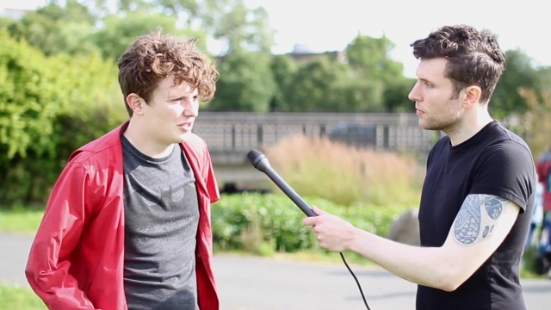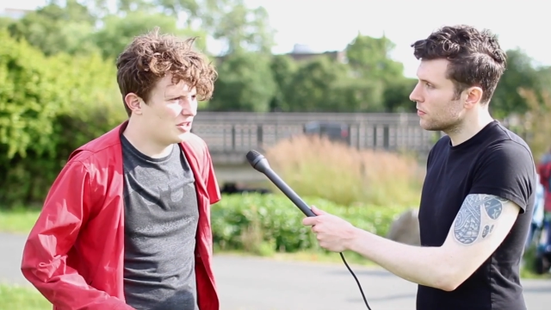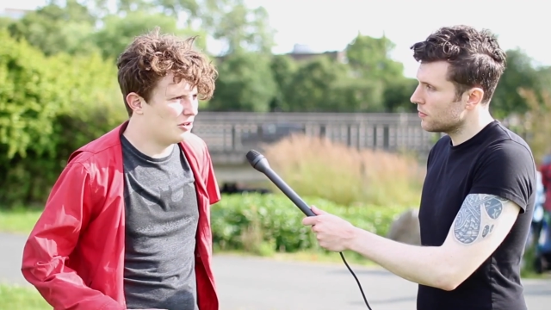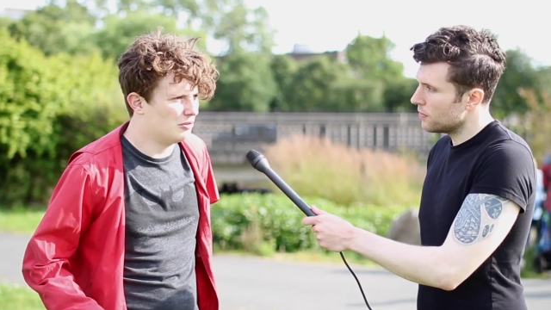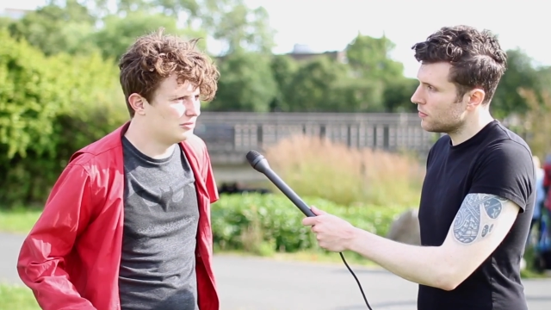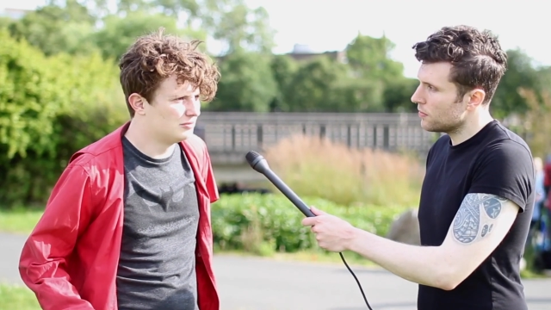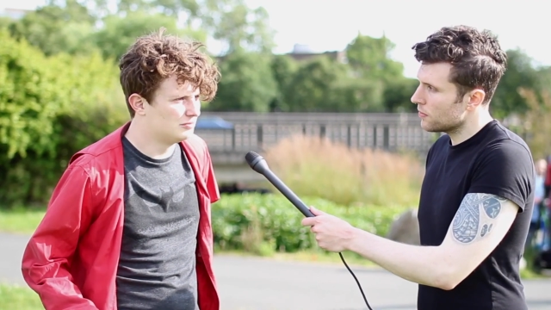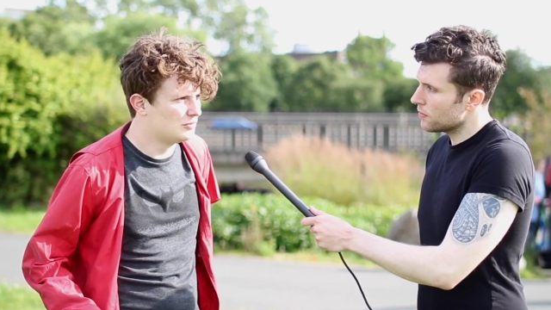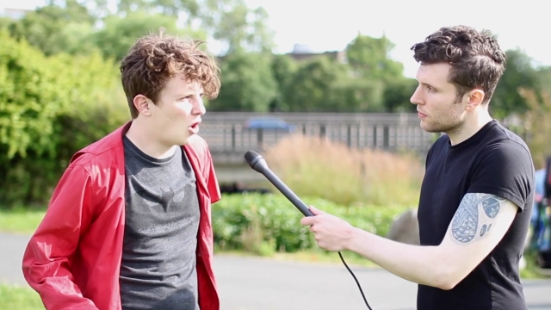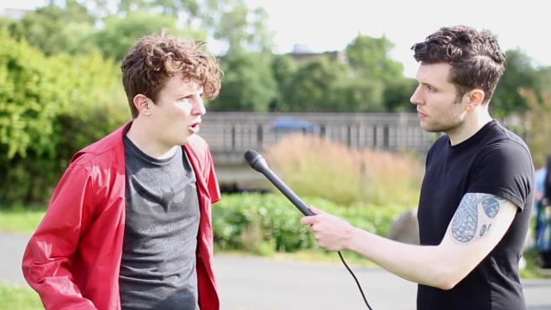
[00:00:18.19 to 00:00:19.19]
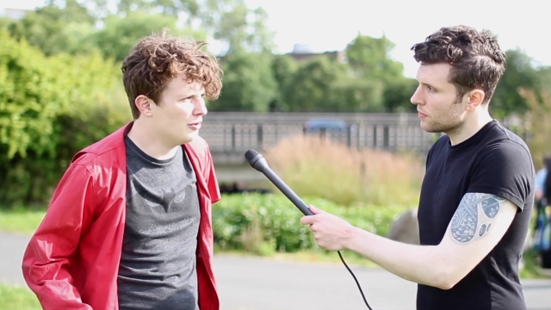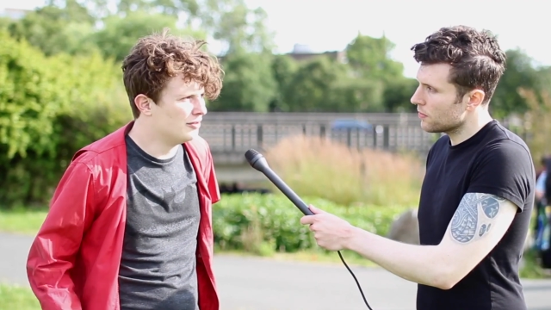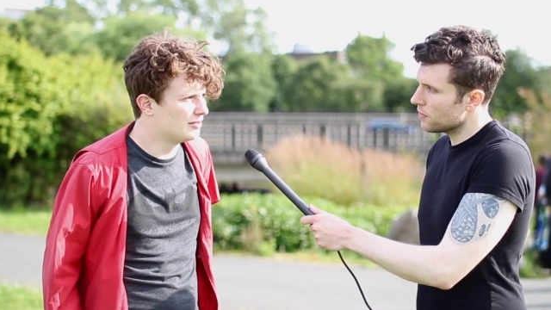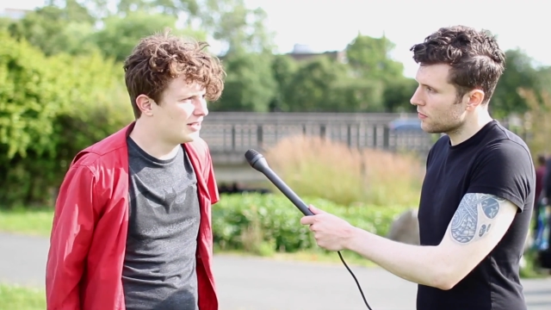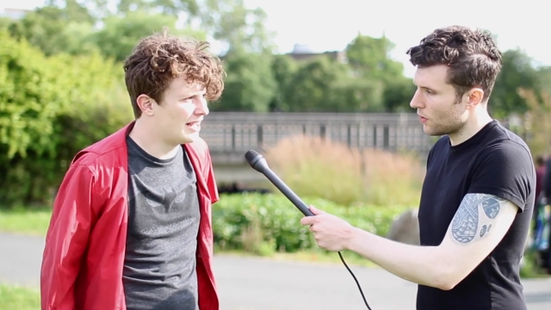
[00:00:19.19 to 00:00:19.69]
Speaker 1: you know, not on.
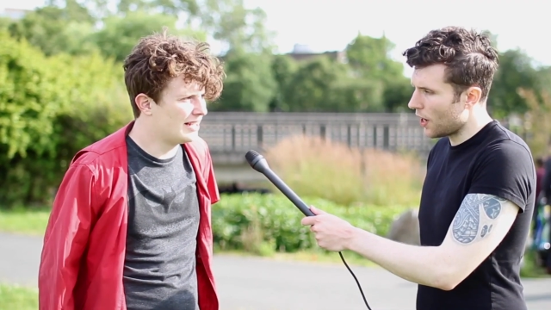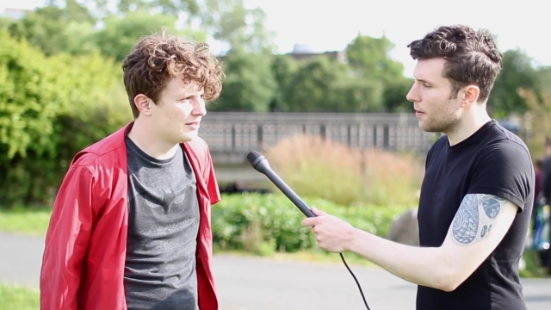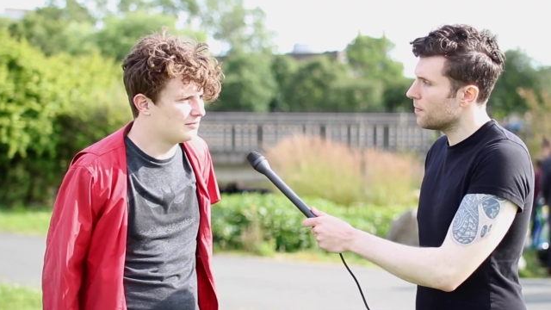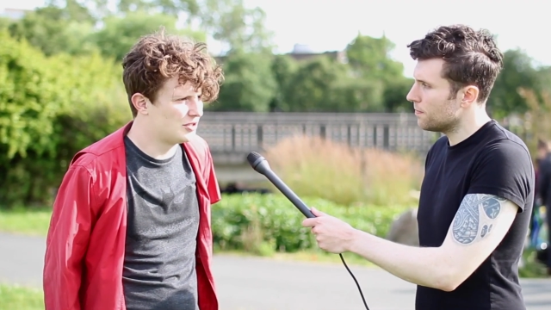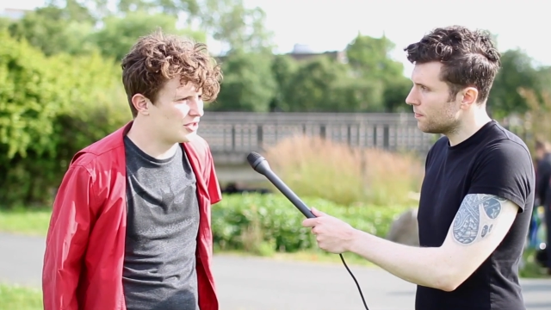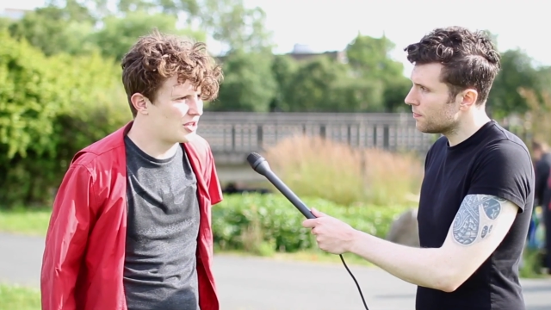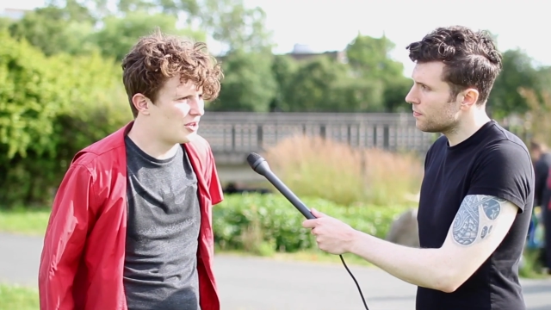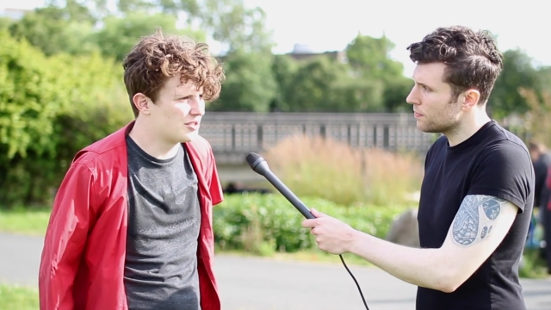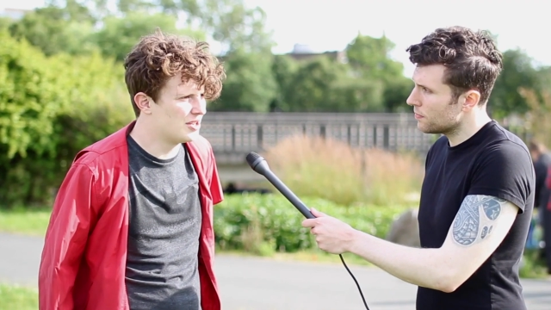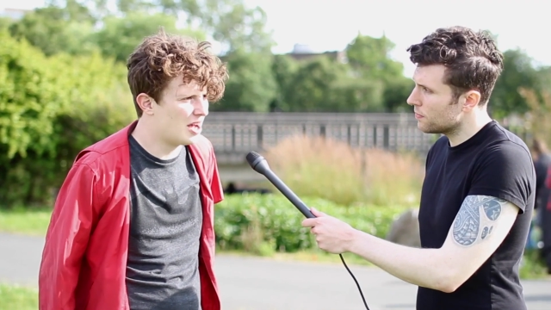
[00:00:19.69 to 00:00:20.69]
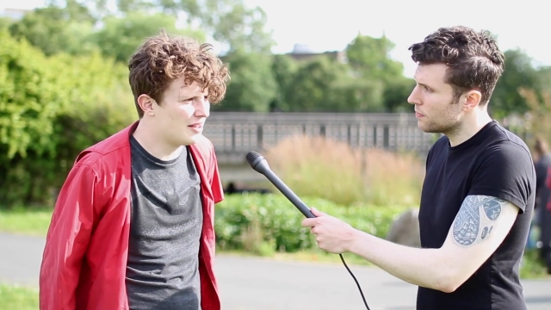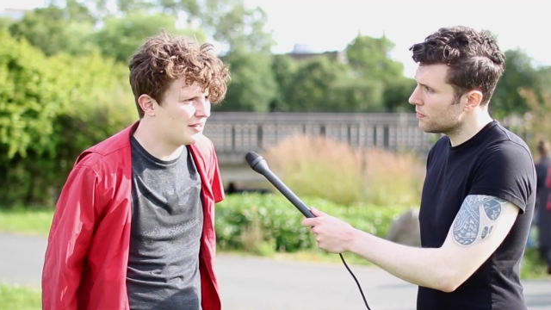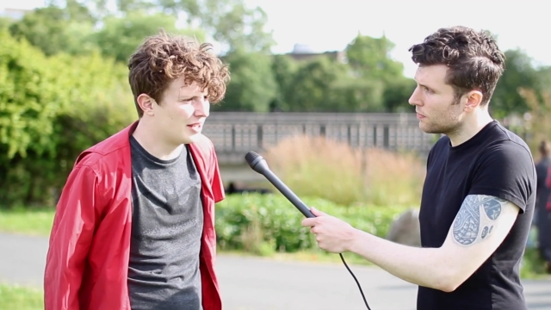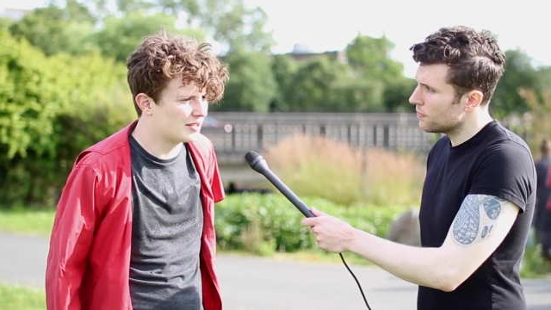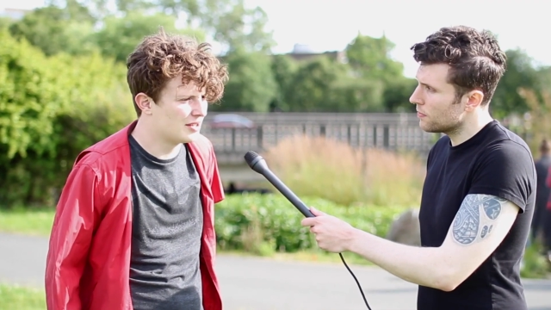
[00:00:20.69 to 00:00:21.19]
Like yeah. disgusting, I
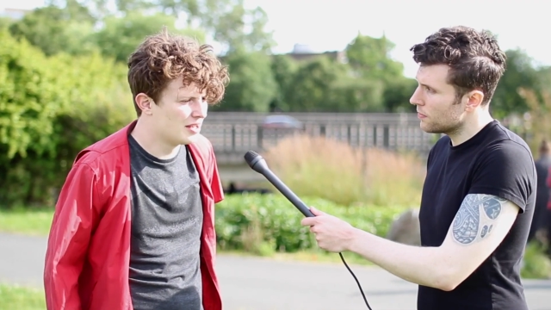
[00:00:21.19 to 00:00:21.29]
think.